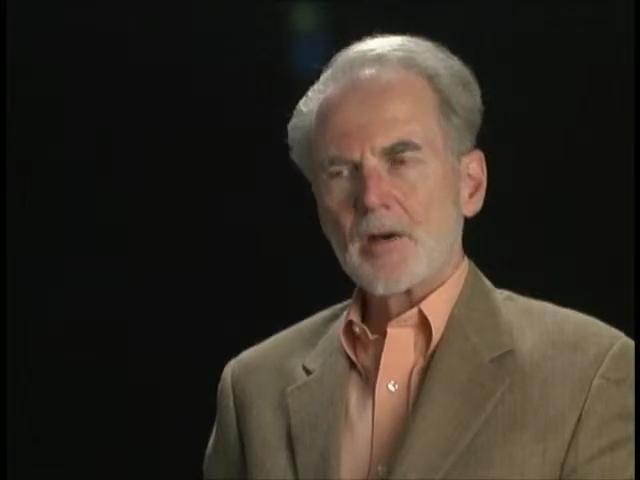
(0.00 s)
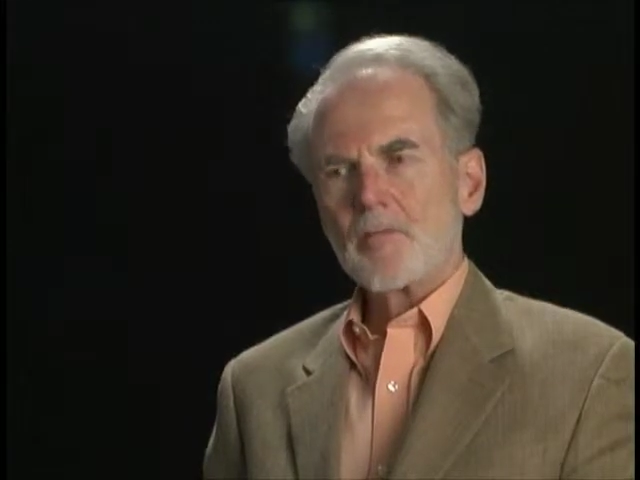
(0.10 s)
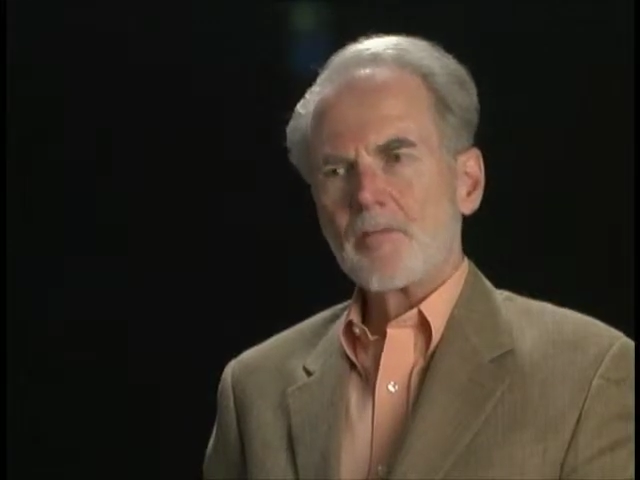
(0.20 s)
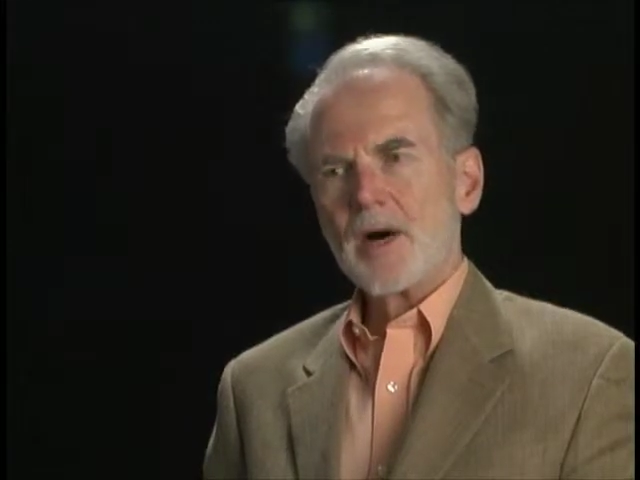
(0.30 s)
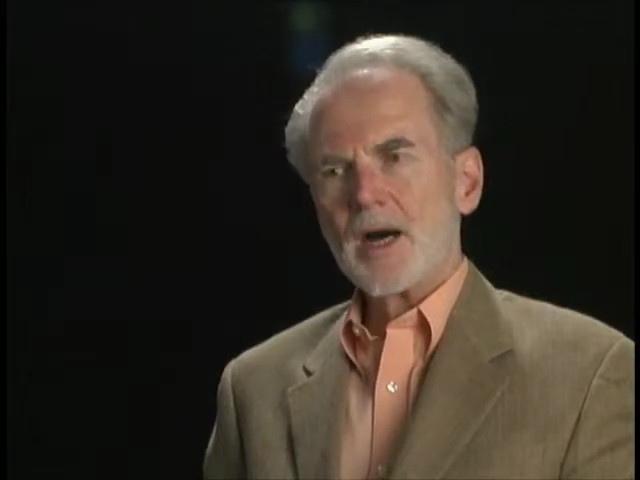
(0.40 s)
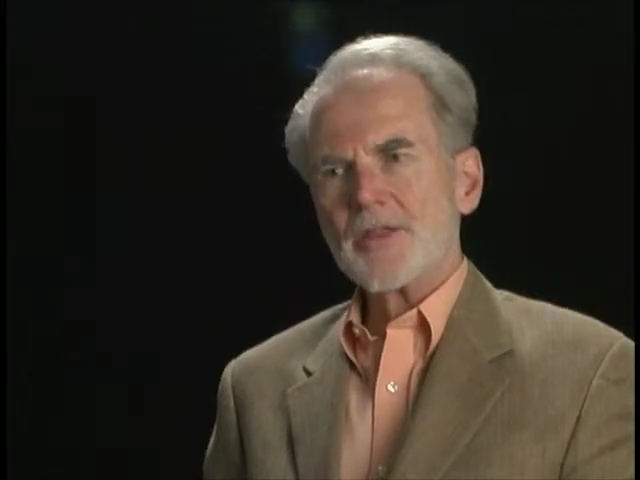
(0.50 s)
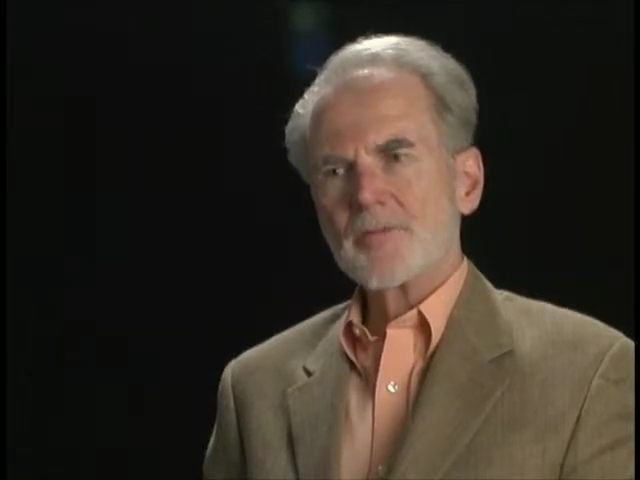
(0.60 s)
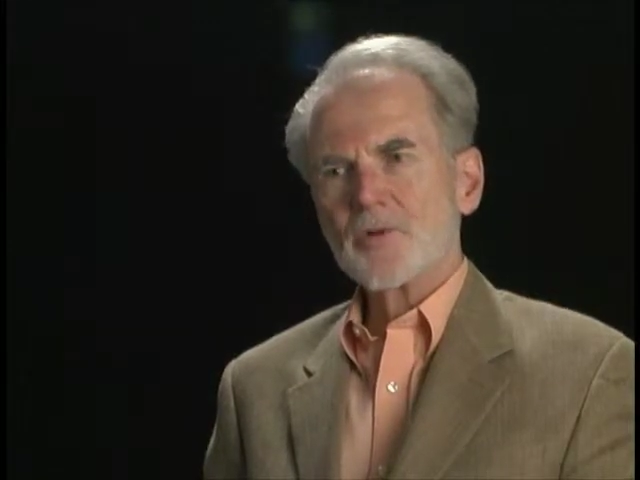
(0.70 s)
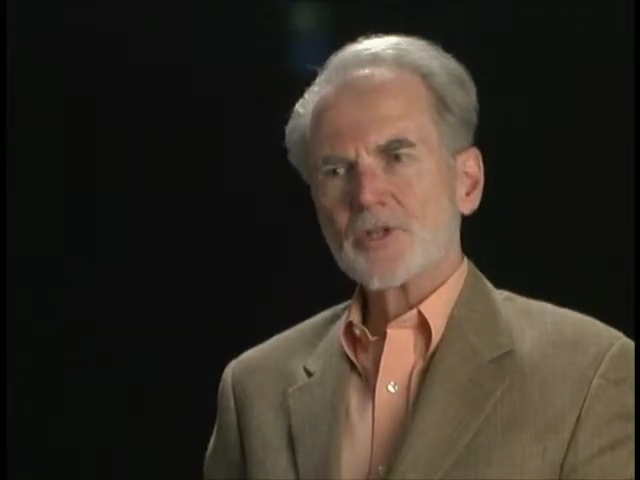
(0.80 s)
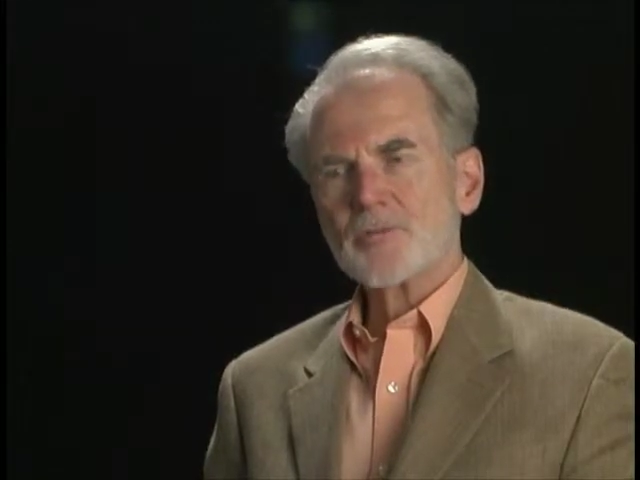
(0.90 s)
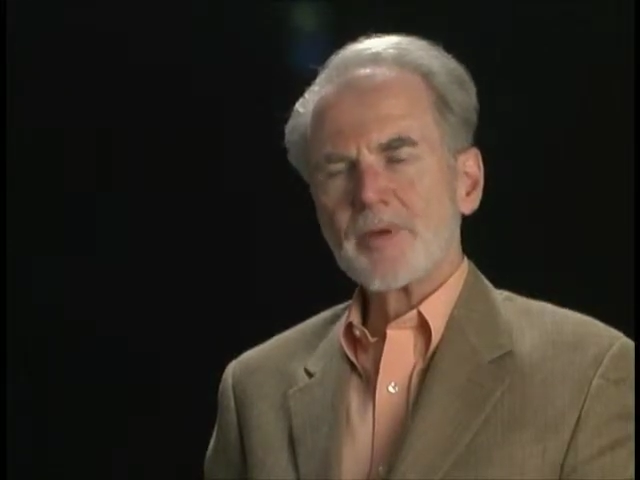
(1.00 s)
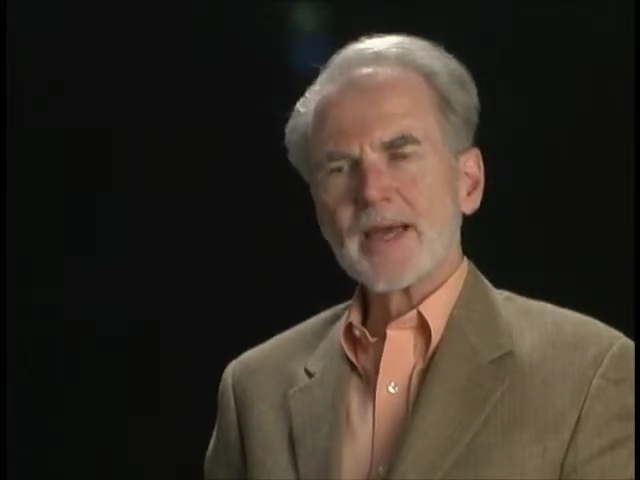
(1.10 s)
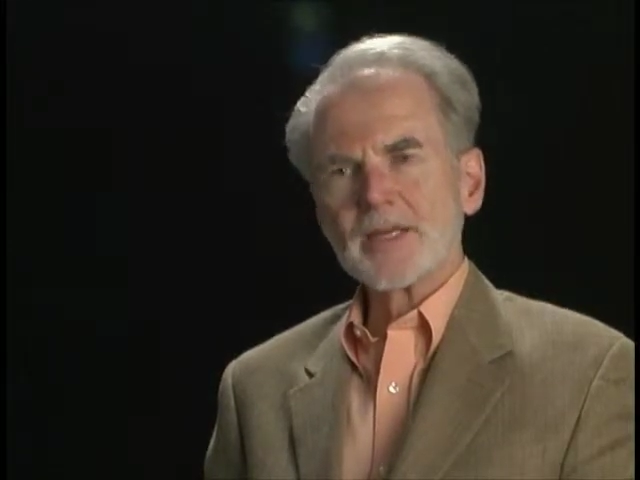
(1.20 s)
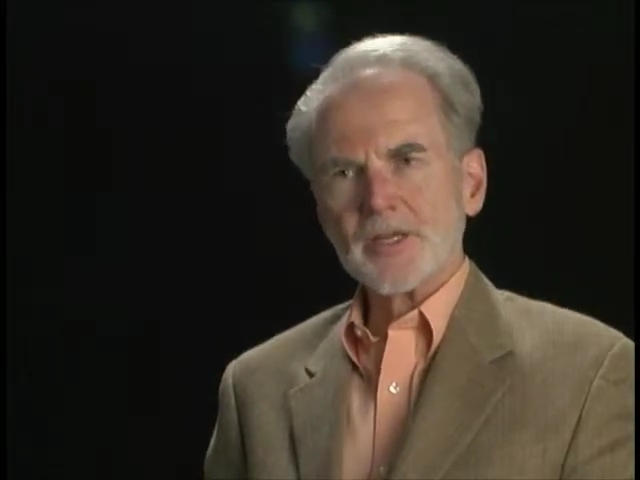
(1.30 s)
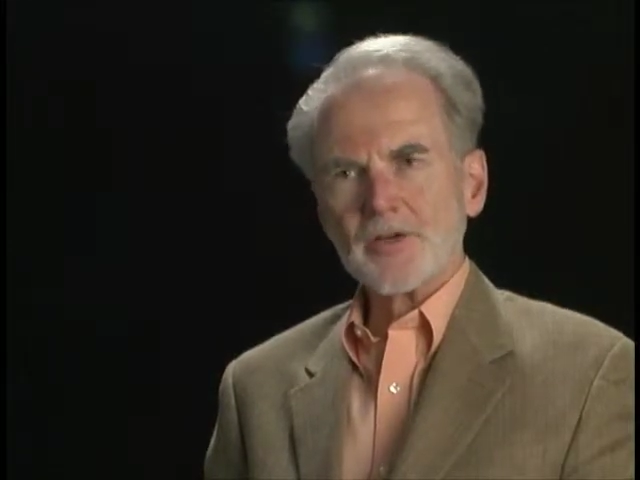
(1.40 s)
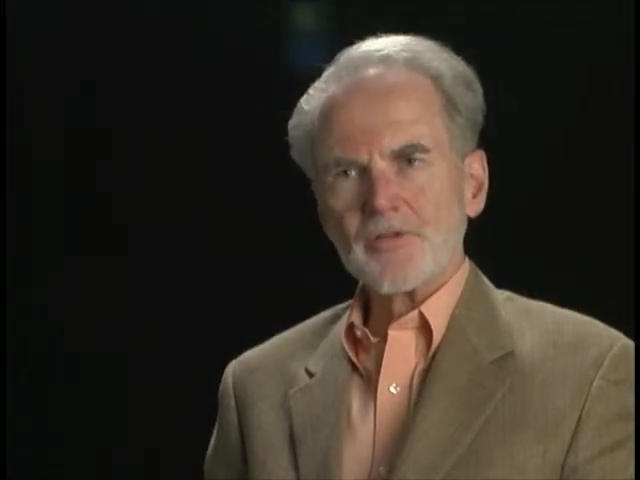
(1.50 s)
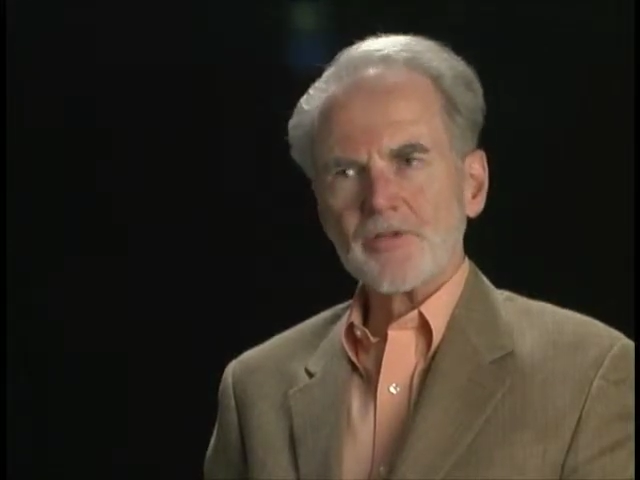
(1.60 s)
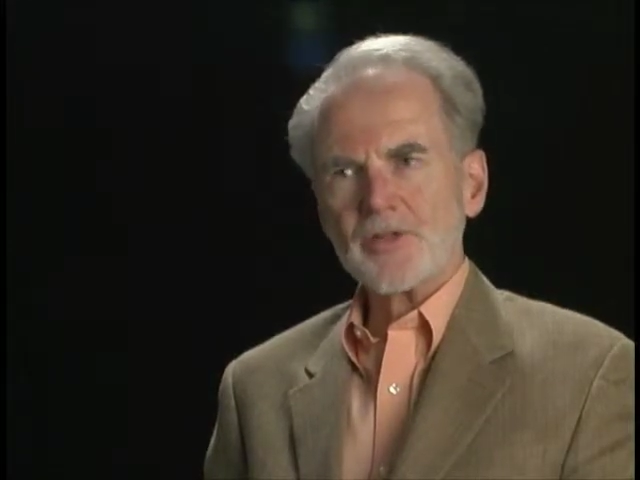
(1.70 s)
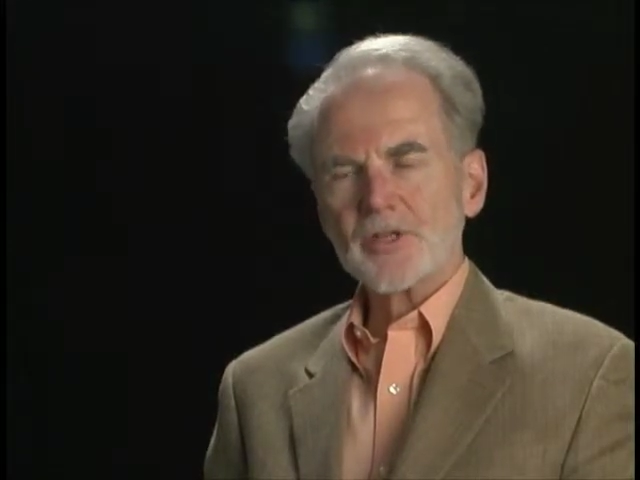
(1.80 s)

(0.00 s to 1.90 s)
by the perspective and